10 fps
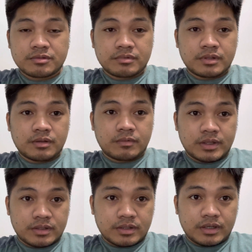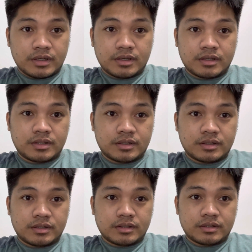you really want, and
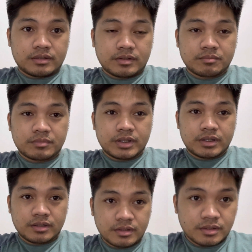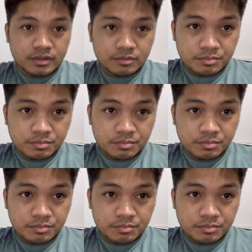something to